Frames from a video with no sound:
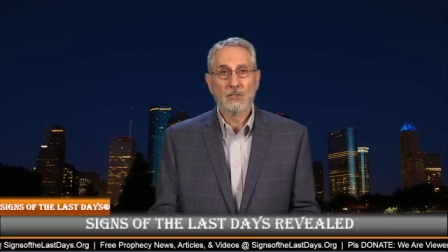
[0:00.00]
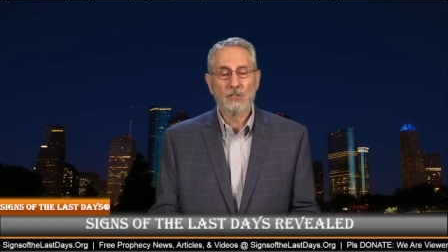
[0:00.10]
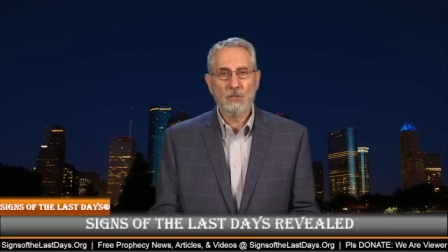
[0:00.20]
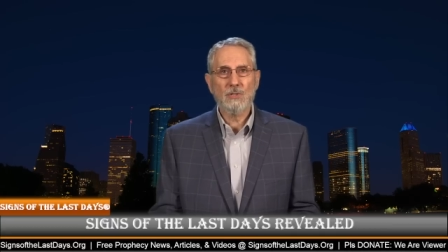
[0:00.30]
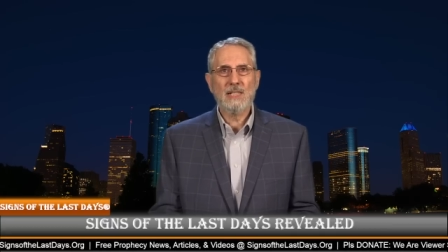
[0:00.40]

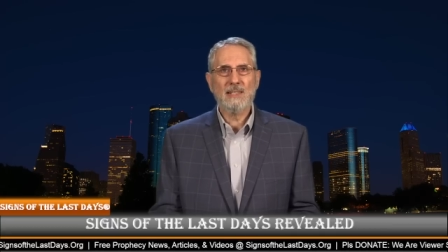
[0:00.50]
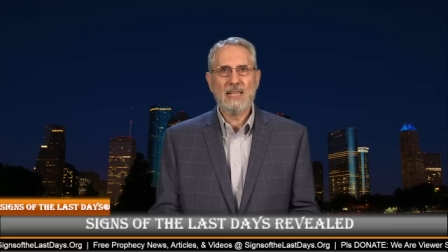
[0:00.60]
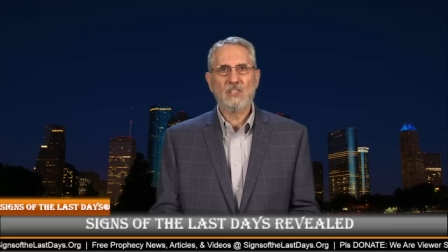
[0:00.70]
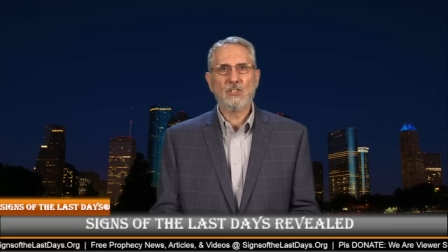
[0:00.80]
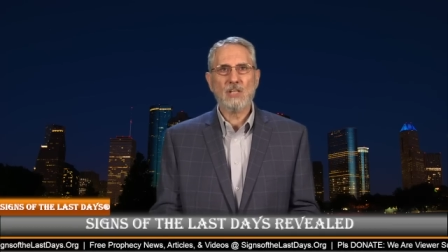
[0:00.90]
During
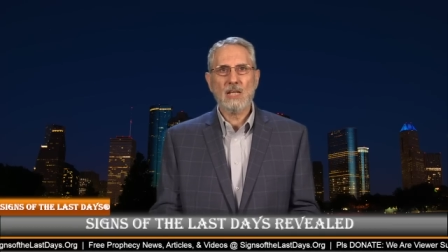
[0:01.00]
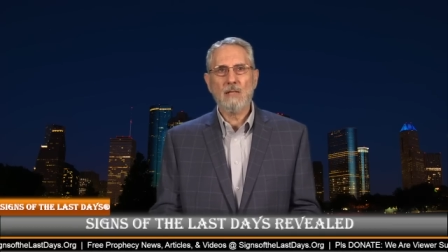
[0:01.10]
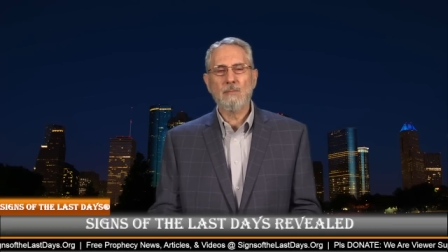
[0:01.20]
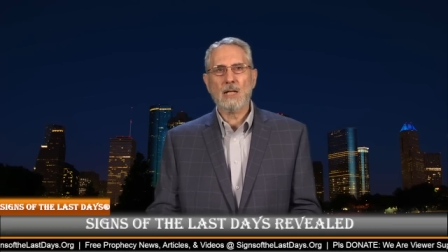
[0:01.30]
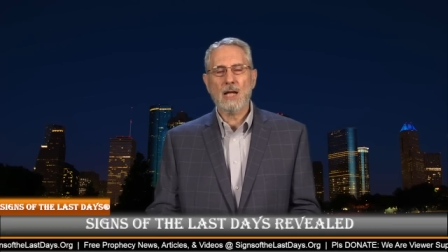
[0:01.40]
that
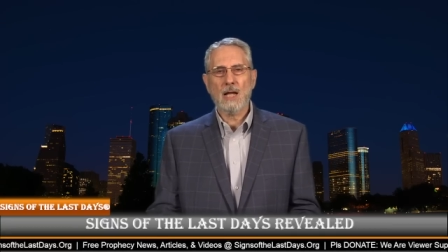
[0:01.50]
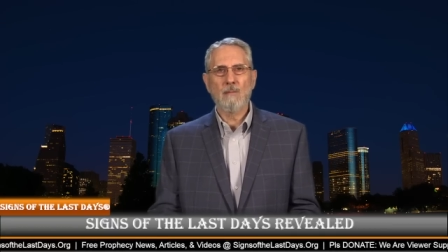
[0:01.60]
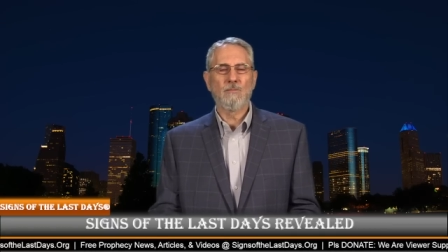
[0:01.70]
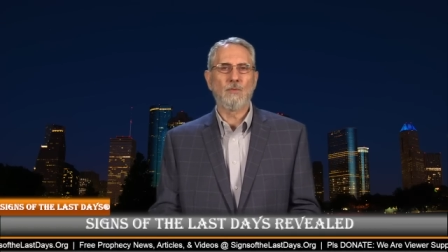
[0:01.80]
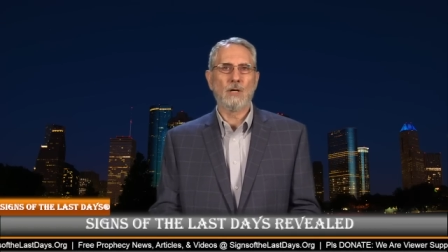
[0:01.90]
same
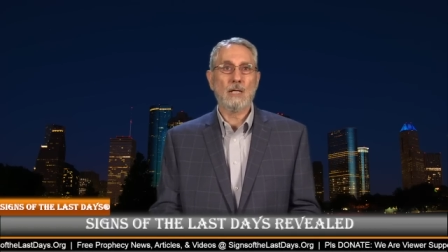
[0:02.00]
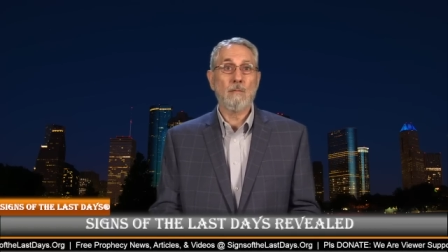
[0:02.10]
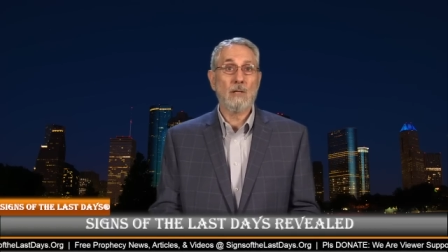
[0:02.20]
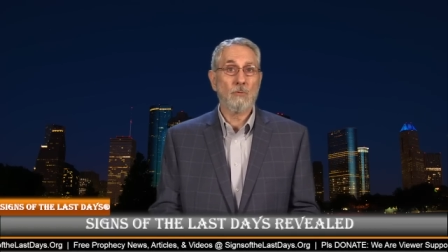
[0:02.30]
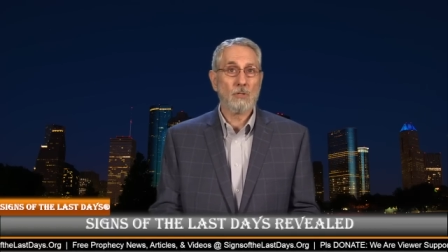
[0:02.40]
time
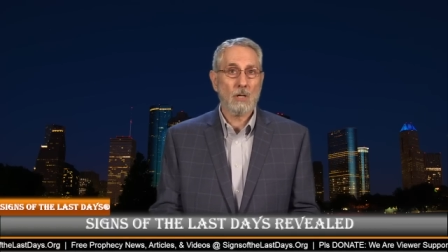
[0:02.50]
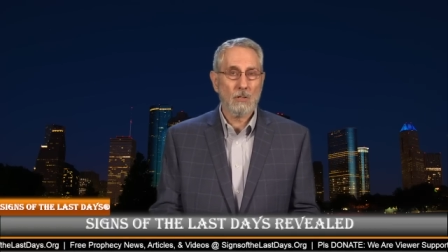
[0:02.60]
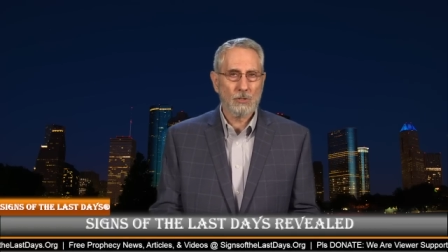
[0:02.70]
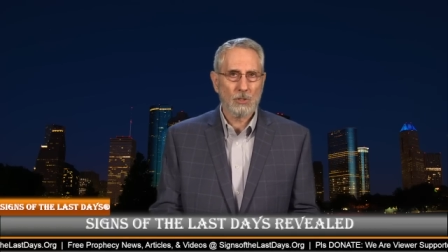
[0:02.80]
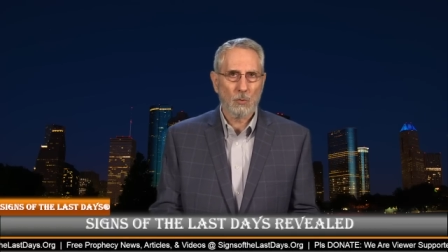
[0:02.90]
frame, it was
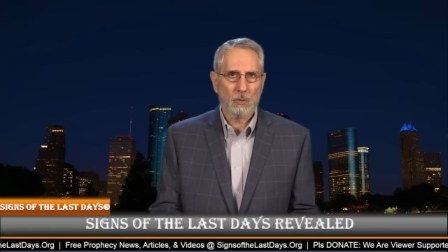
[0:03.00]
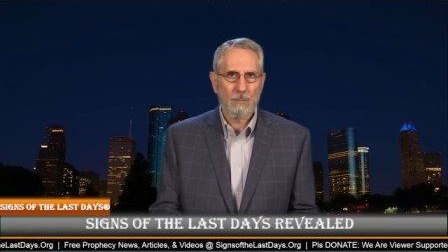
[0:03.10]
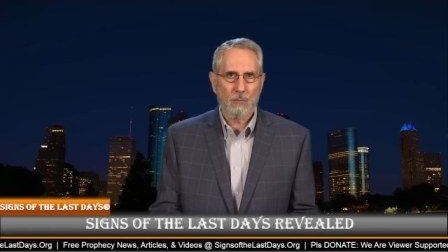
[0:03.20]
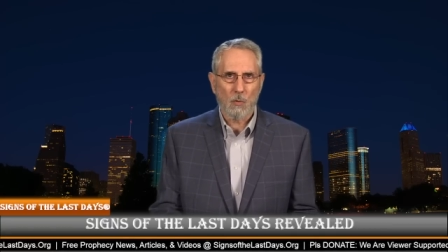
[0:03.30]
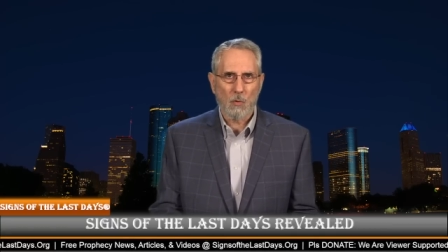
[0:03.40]
also
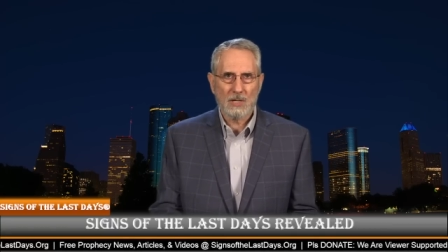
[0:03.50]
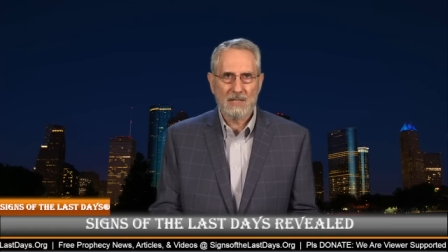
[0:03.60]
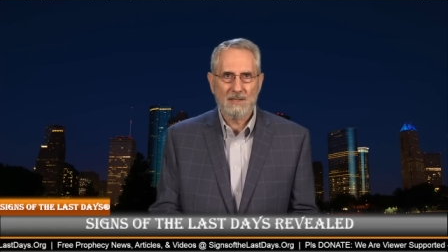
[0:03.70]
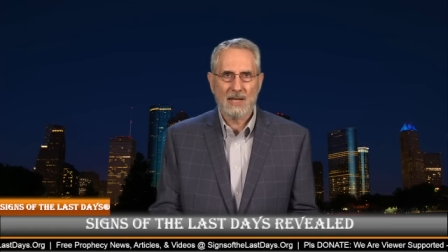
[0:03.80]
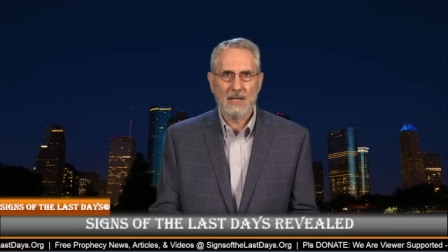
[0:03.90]

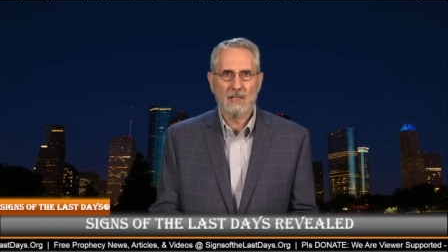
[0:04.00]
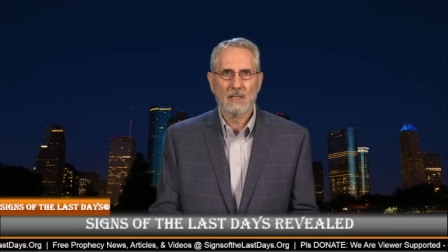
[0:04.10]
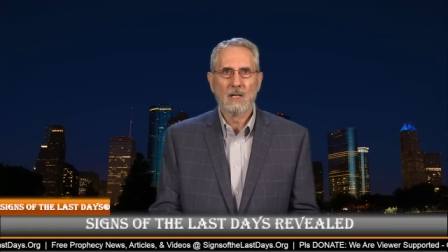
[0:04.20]
reported that